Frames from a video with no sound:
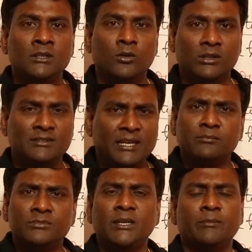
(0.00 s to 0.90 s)
Okay,
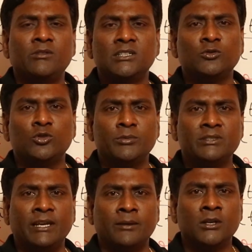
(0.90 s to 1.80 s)
same, everything is going to be
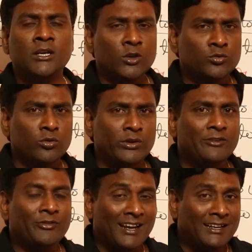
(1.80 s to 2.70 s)
same. So in
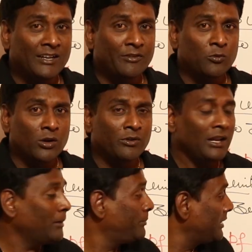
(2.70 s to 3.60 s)
Faraday effect, what will
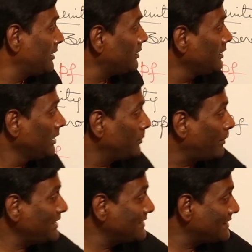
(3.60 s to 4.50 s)
happen?
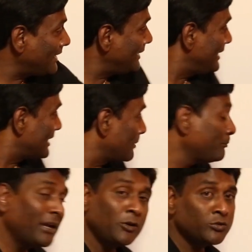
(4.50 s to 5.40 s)
My sending,
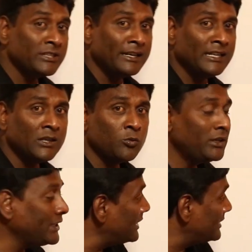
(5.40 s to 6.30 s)
compared to sending end
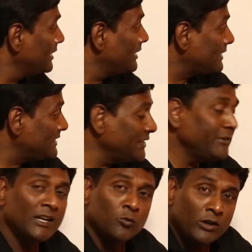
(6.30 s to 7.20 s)
voltage,
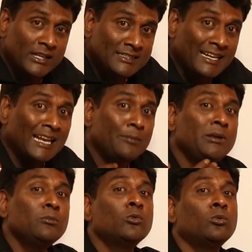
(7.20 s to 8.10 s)
receiving end voltage can
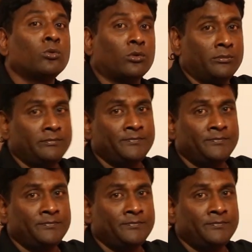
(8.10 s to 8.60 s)
be more.